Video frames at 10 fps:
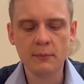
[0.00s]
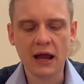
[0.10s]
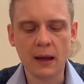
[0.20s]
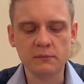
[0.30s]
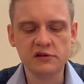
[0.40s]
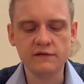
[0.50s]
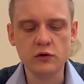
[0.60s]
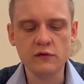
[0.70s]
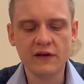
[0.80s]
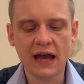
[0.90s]
perhaps
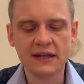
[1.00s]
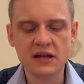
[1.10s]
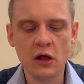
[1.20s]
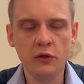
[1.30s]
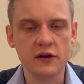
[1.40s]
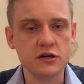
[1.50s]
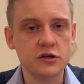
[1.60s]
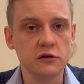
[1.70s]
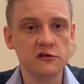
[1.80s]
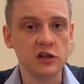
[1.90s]
if you've had health
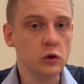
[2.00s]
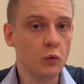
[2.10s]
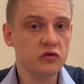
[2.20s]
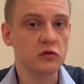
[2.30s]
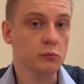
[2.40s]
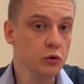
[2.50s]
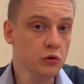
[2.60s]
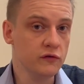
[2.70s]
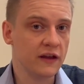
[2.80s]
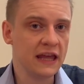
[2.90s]
issues and you want to
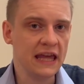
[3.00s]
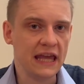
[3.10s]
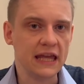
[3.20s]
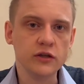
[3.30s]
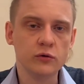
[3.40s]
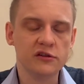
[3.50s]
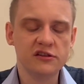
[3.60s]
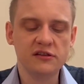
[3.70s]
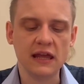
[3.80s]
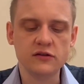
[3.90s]
move into a
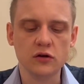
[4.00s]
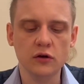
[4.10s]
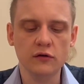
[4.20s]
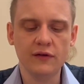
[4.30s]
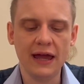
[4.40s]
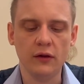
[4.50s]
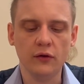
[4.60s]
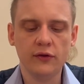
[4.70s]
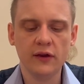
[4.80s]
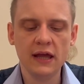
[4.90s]
state of
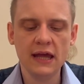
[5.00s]
health,